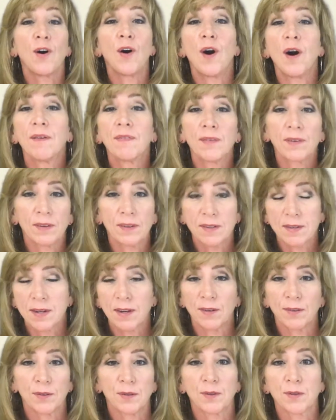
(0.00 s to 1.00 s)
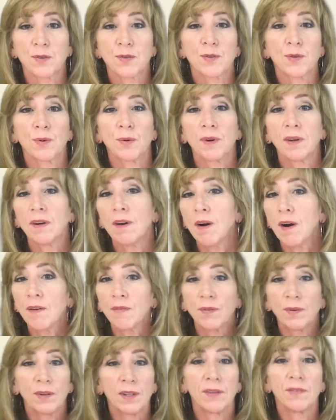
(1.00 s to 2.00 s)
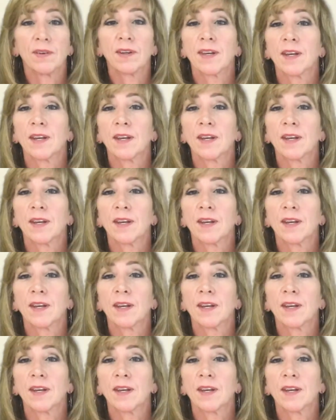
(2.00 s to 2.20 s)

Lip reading: offer to tell their story, offer to even